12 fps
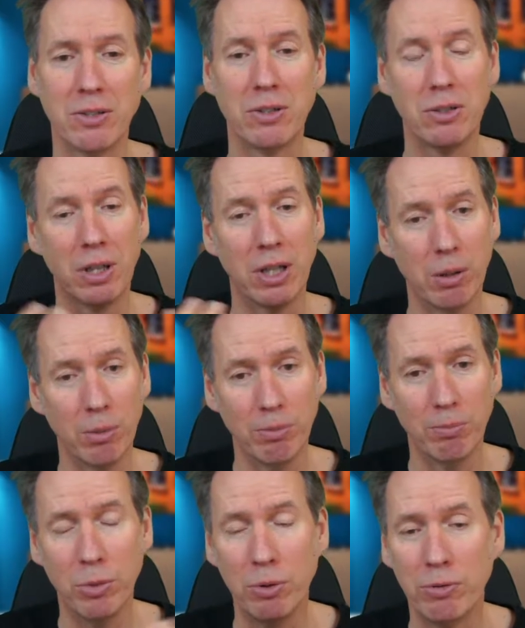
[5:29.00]
to help
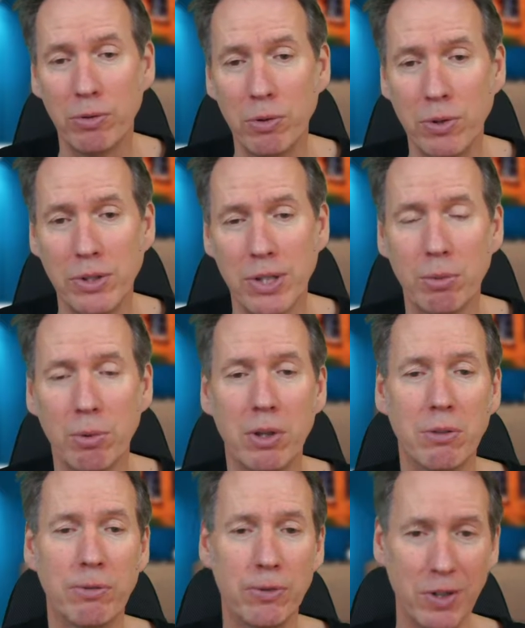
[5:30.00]
them move forwards? Now, one
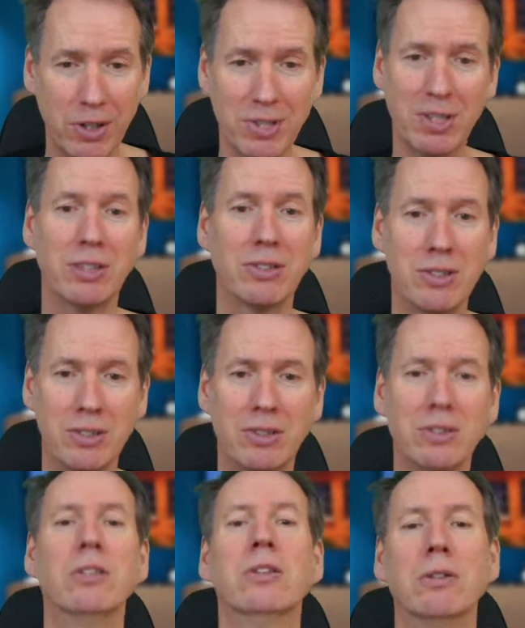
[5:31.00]
of the first things to
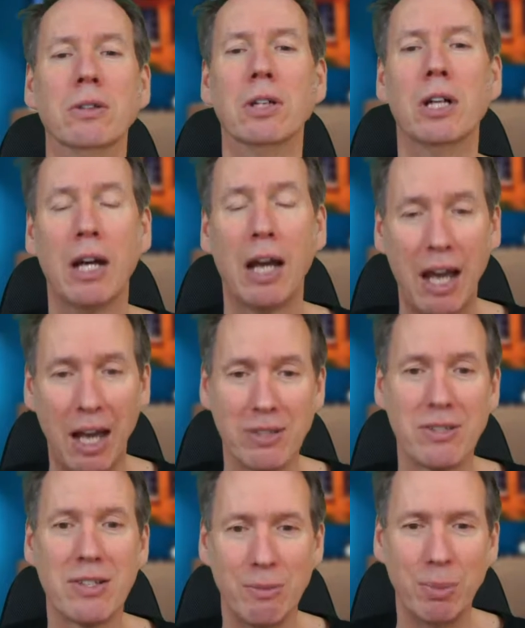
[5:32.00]
do
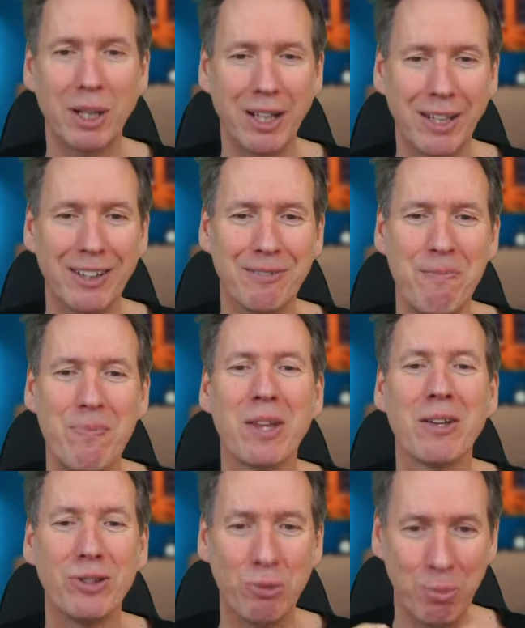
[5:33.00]
has to be
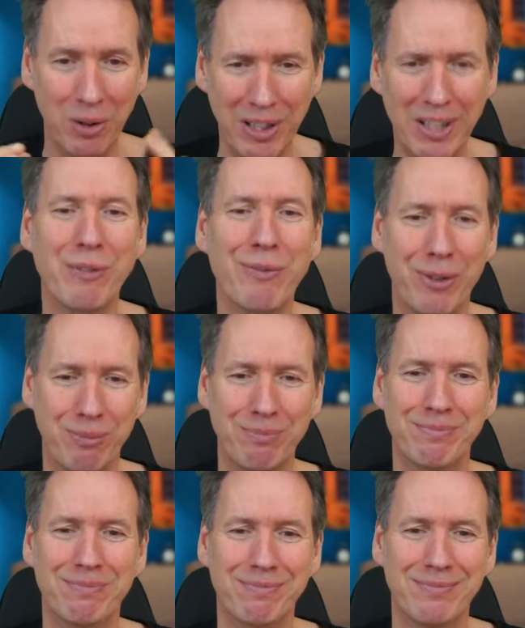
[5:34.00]
to believe them.
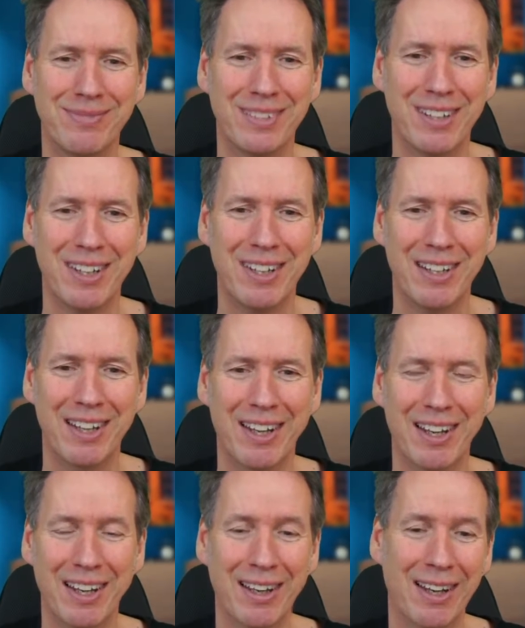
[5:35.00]

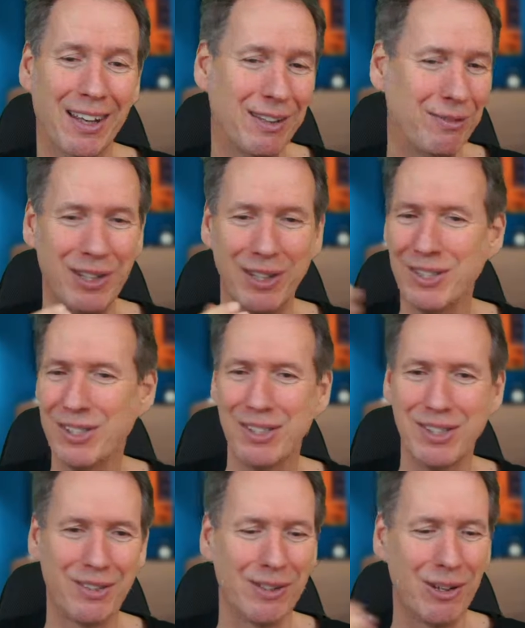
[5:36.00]
And if you listen
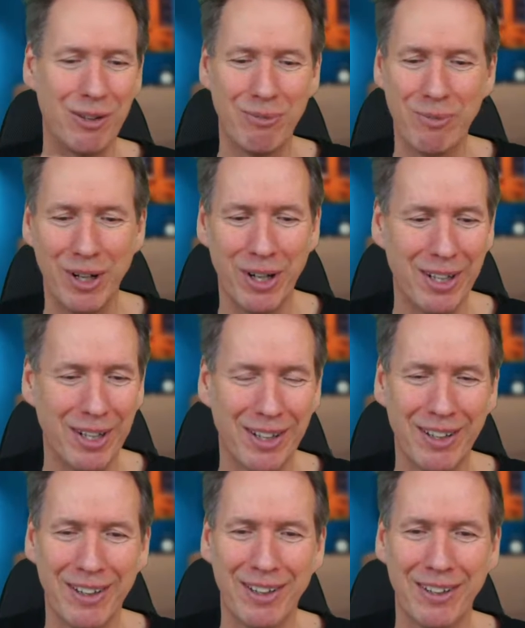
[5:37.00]
to a lot of
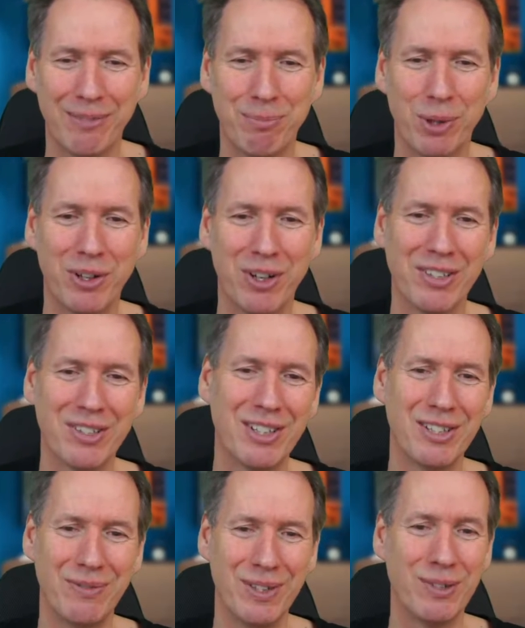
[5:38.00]
my podcast
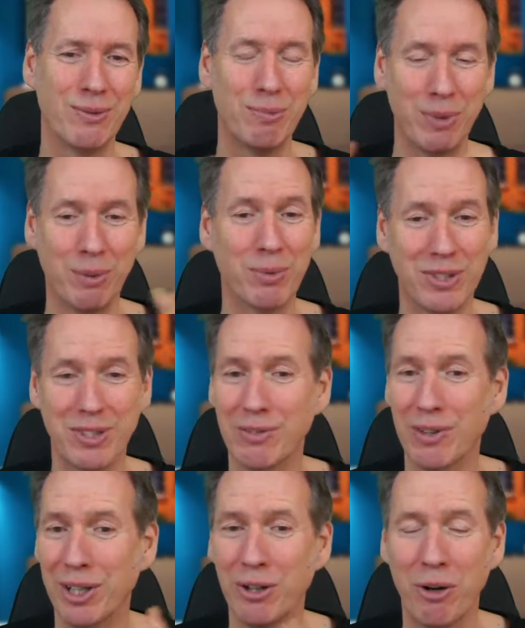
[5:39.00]
interviews with people, this is a
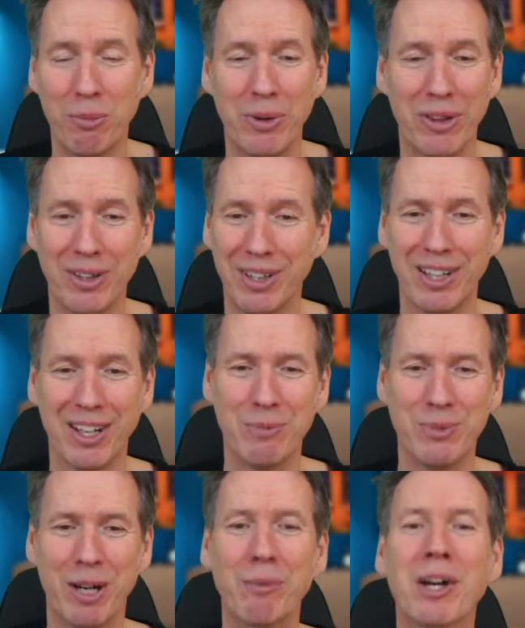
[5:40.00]
very common thing that
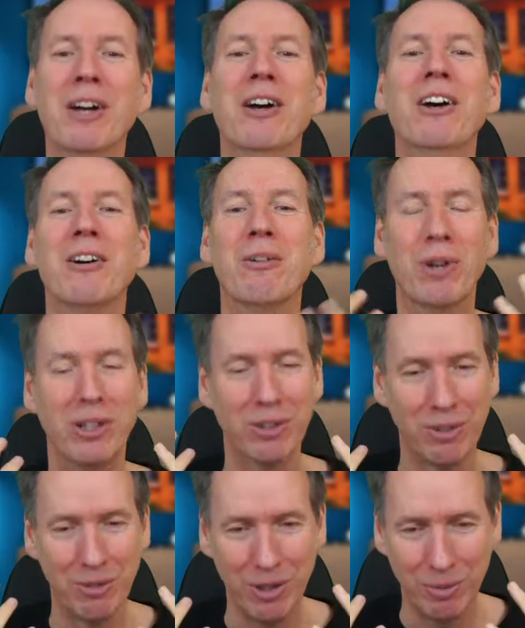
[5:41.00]
comes up. When
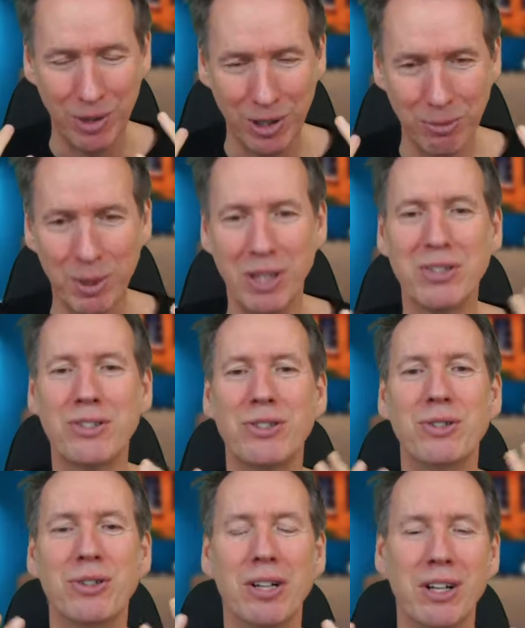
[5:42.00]
your
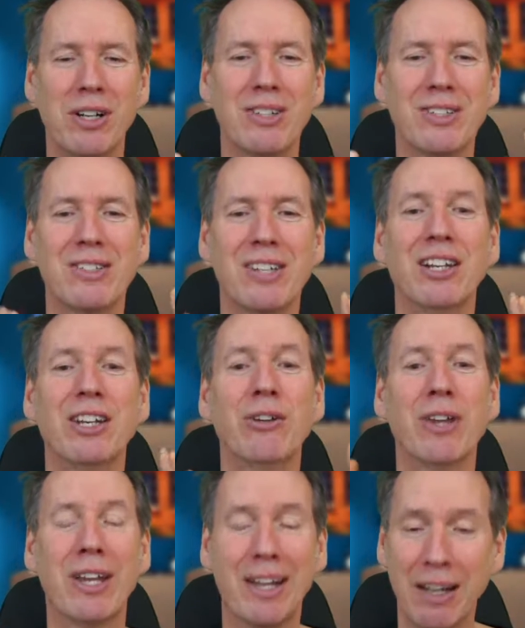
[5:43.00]
patients, your clients tell
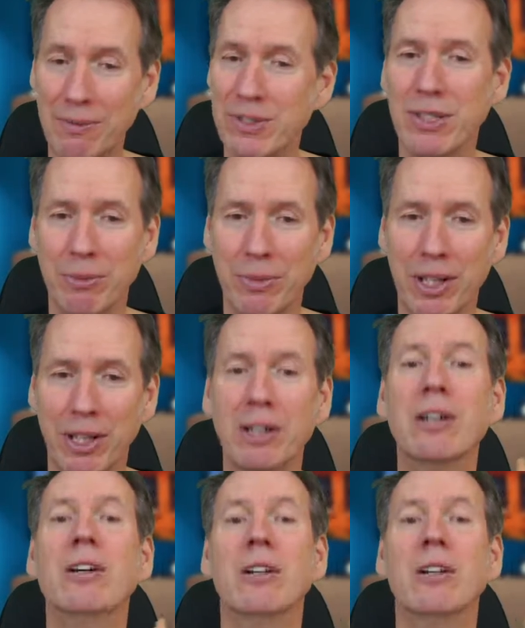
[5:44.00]
you they have something,